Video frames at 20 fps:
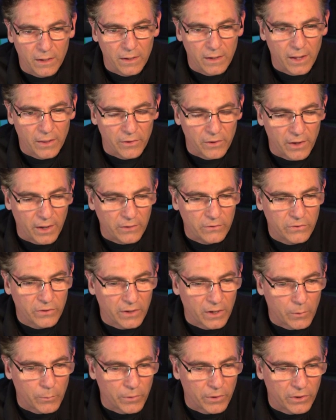And now the next
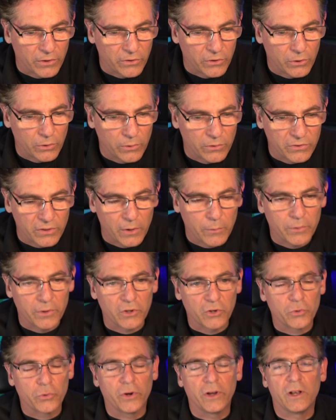thing I want to do is I want
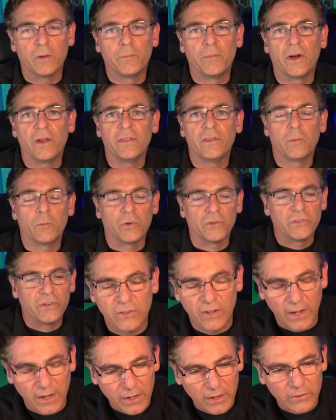to create a button that will
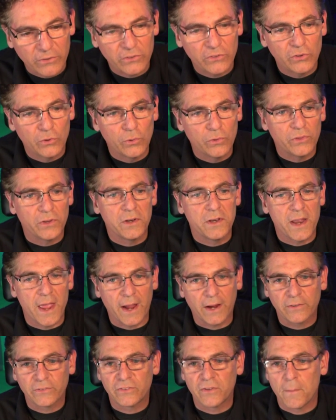take us to the
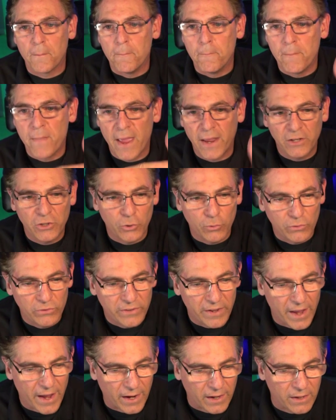next menu
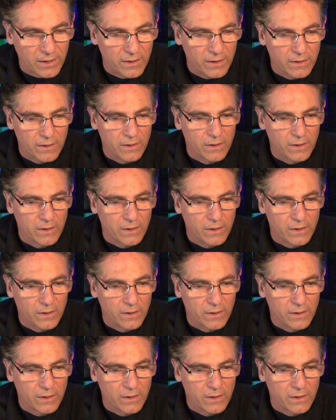deck.